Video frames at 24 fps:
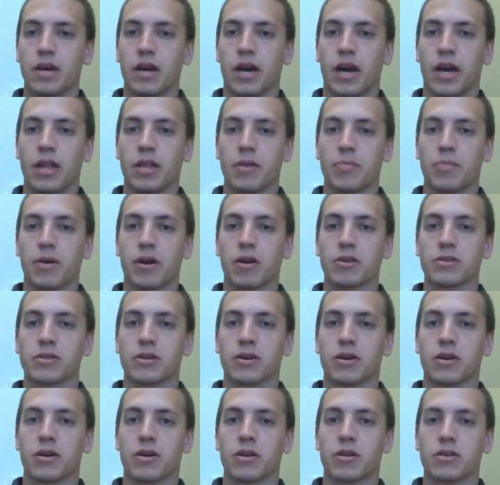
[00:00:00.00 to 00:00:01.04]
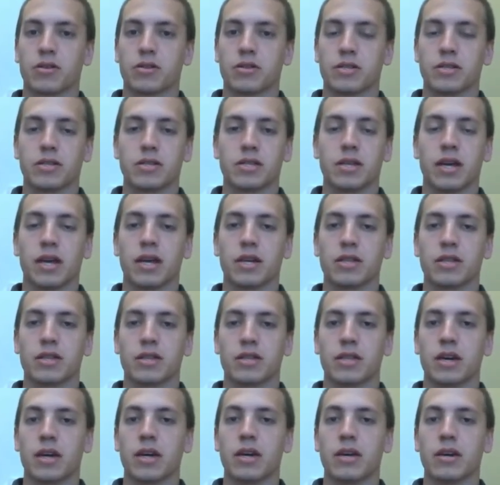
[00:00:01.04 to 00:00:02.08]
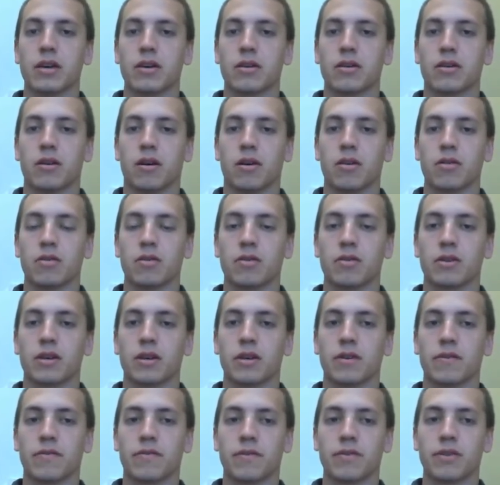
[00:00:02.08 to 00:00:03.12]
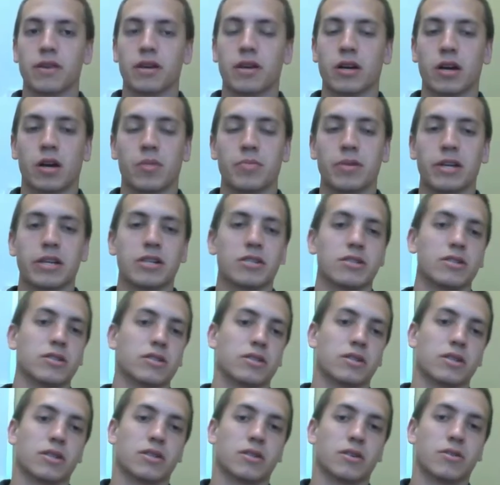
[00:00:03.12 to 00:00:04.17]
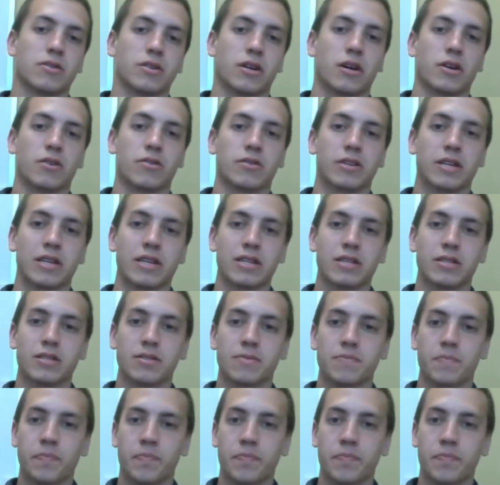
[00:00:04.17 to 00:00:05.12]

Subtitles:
and the parents are saying that they are looking for the accommodations that their daughter needs.